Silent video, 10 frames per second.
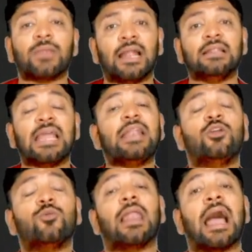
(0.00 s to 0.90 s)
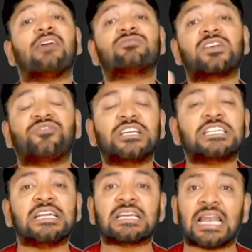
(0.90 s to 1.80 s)
and then you will have
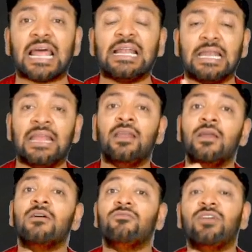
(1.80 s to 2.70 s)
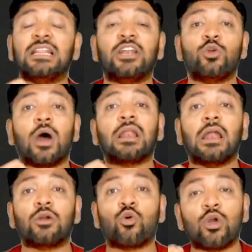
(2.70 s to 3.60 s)
sufficient clarity whether you
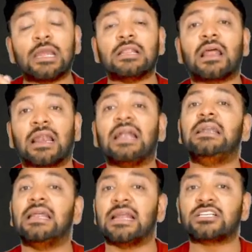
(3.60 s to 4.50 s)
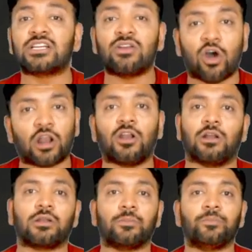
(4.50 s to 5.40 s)
are going in the right direction or
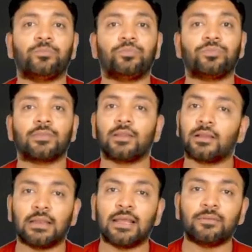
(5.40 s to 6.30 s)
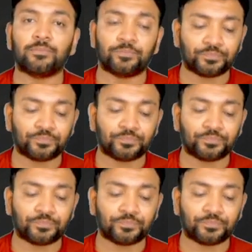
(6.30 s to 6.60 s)
not. Clear?